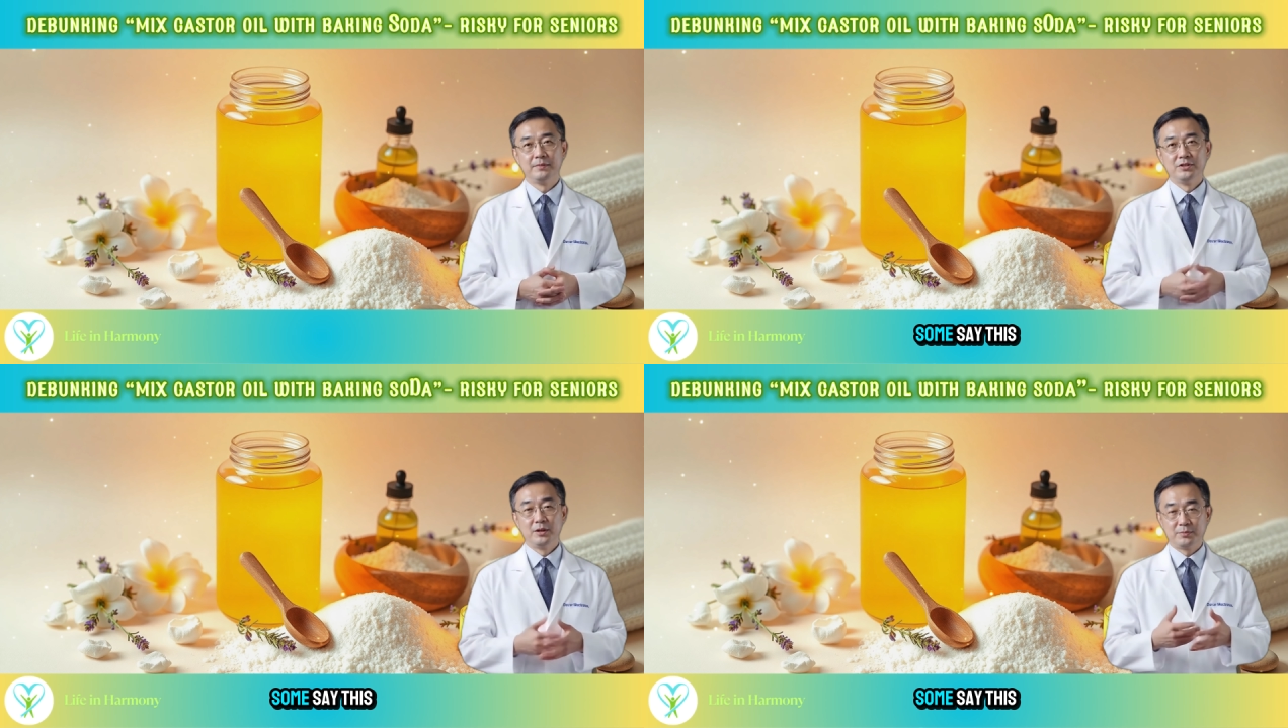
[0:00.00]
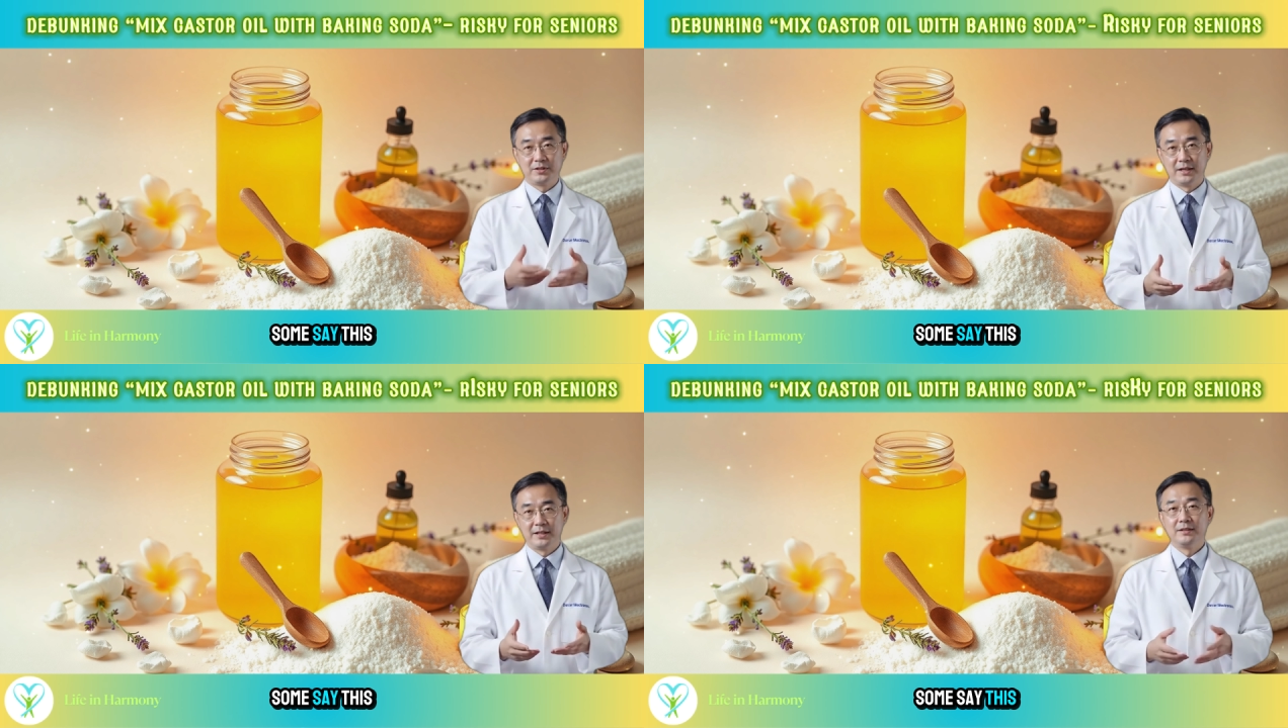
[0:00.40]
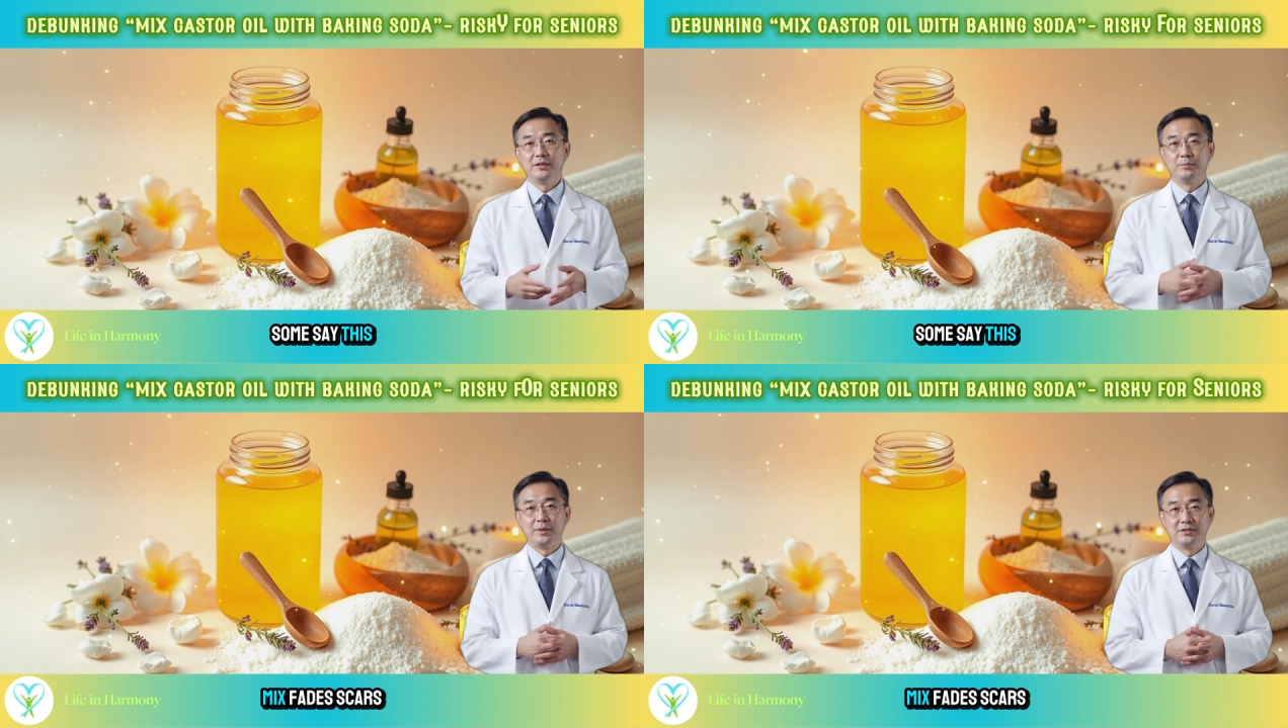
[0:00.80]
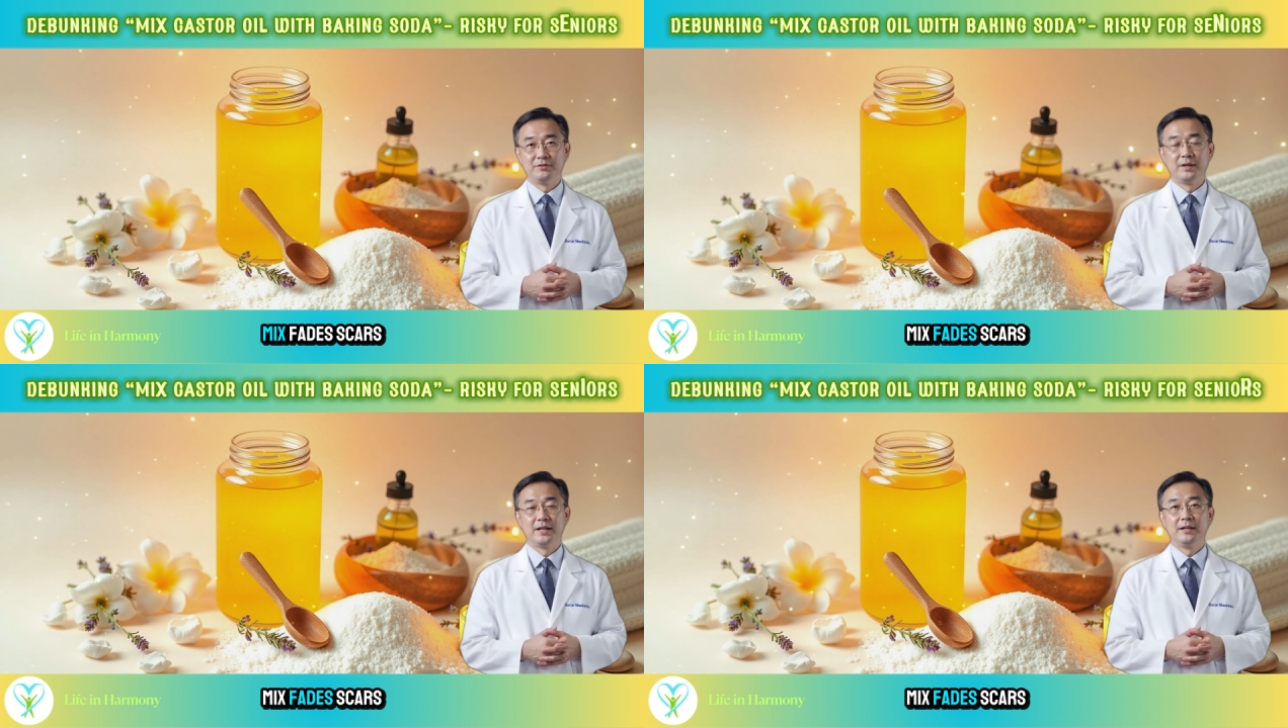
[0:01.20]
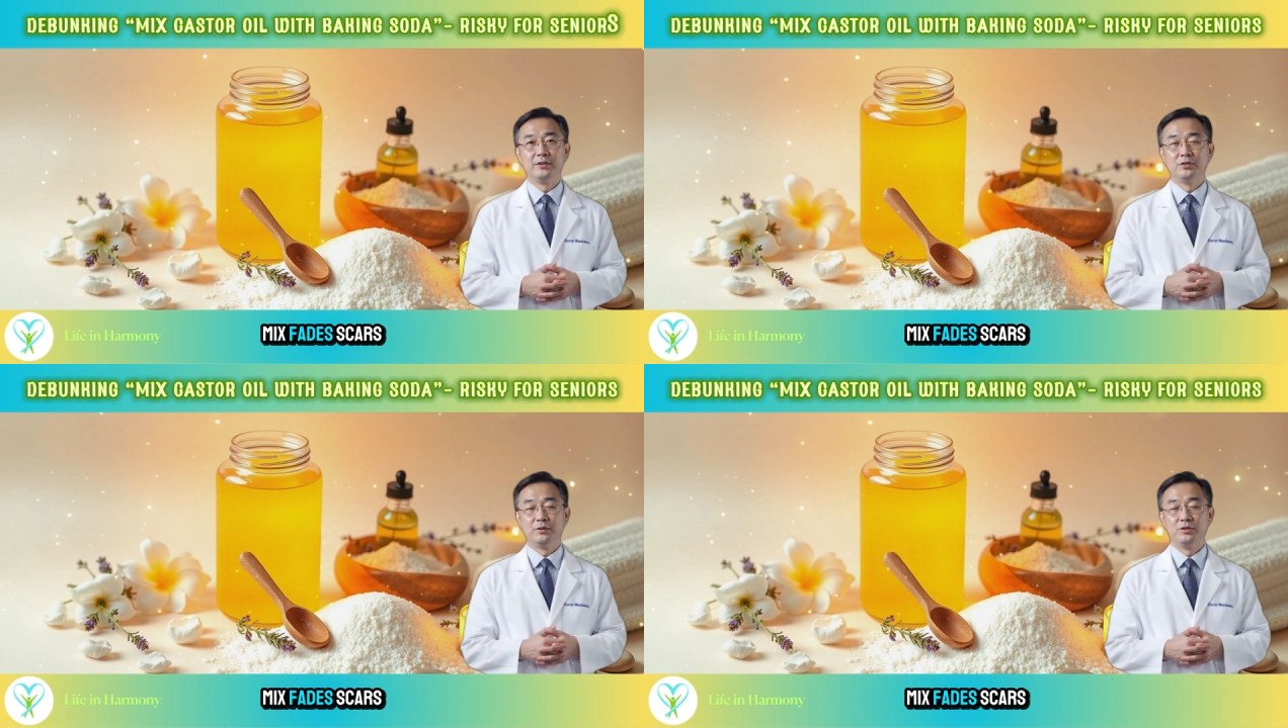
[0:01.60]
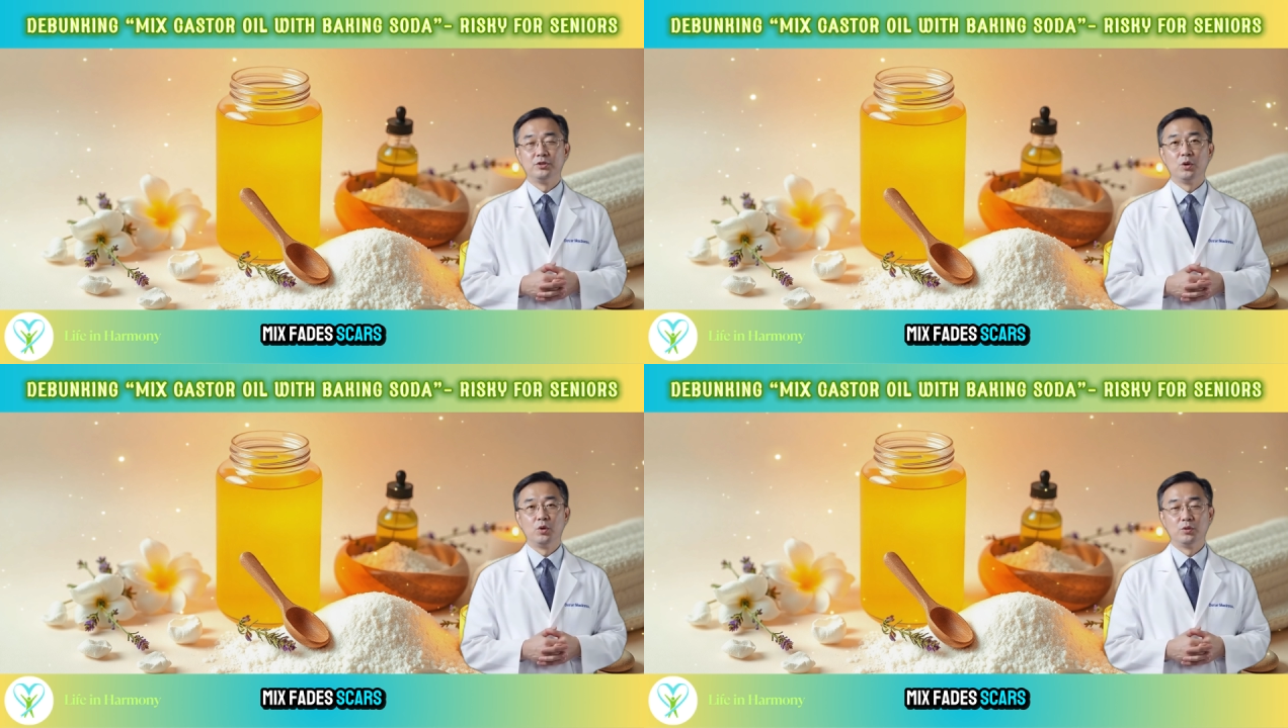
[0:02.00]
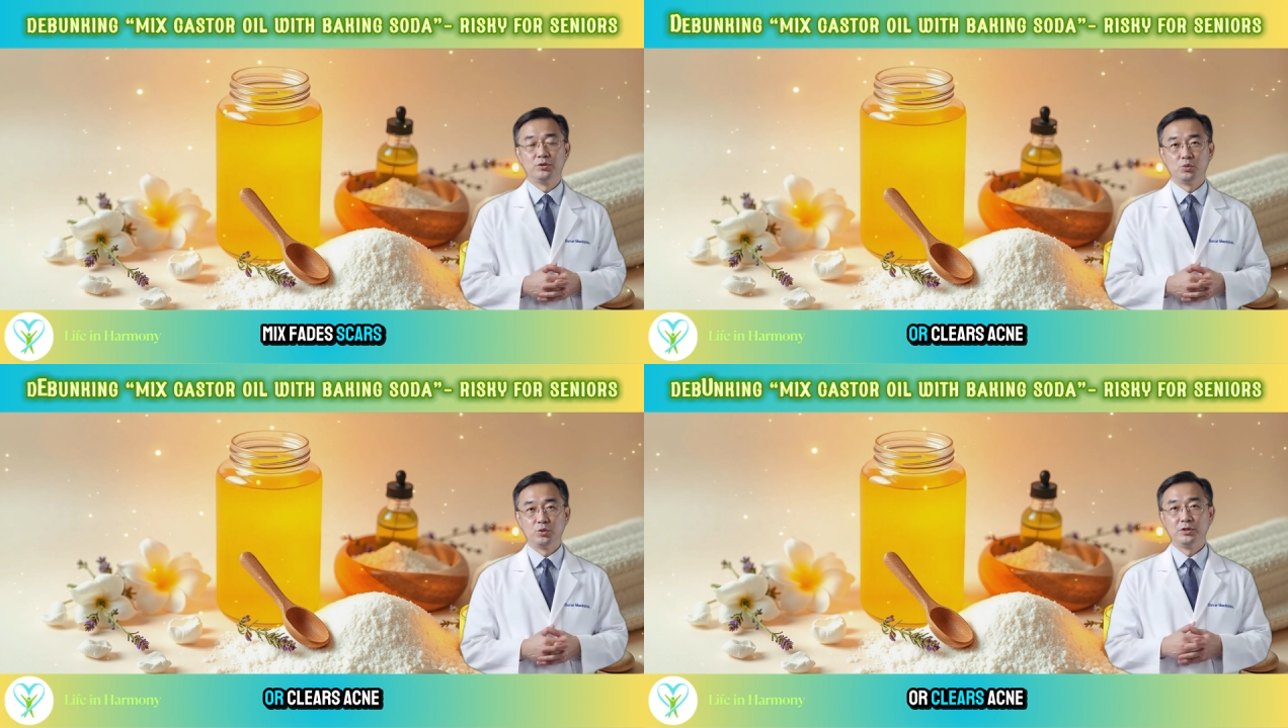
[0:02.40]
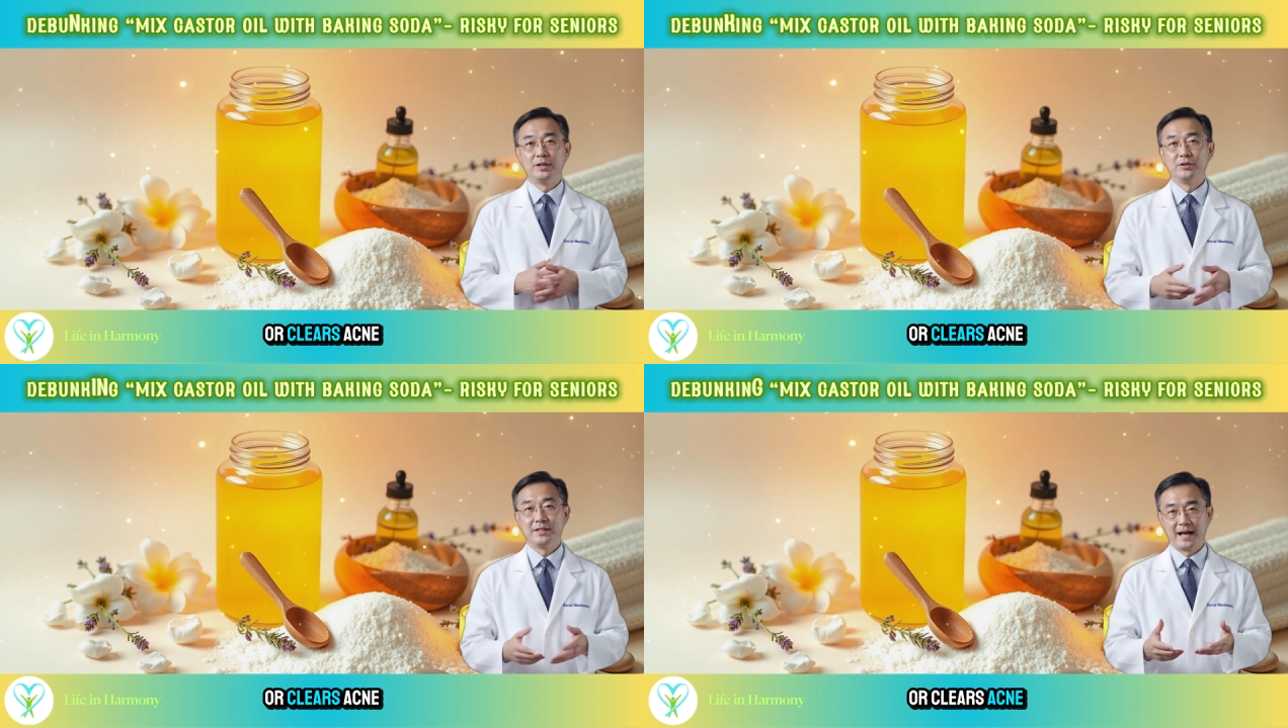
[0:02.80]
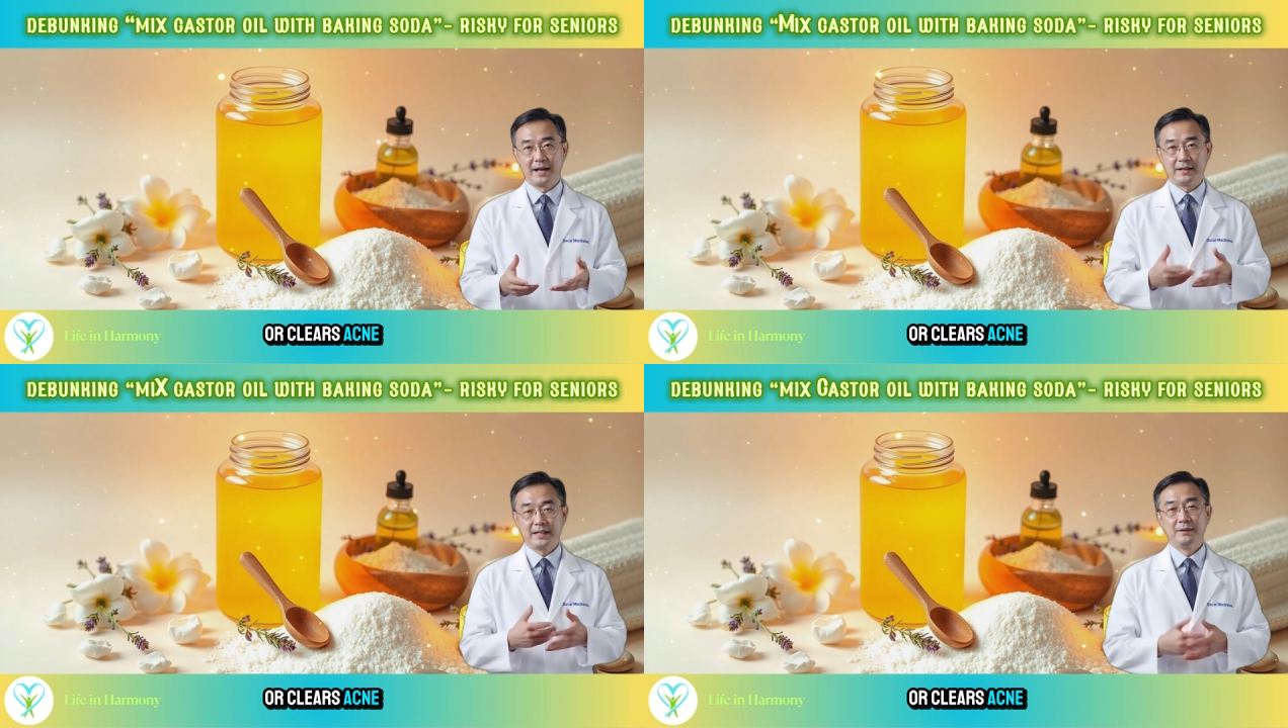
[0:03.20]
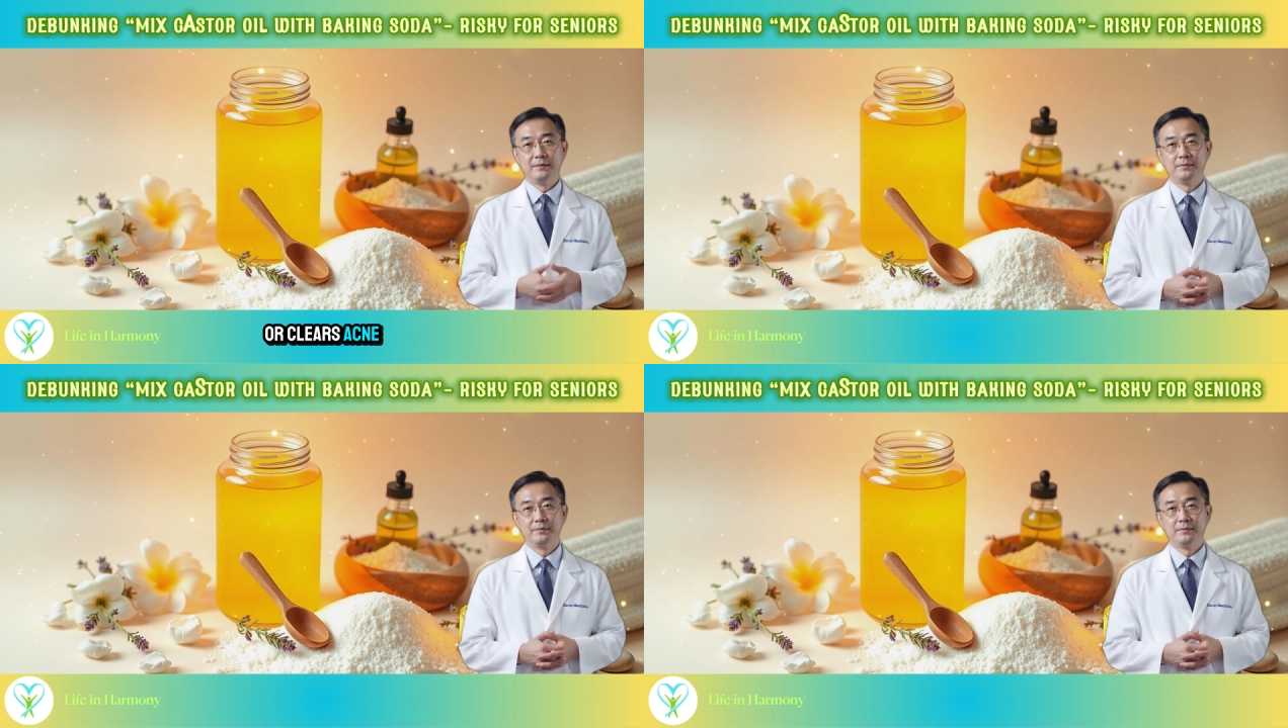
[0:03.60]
Some say this mix fades, scars, or clears acne.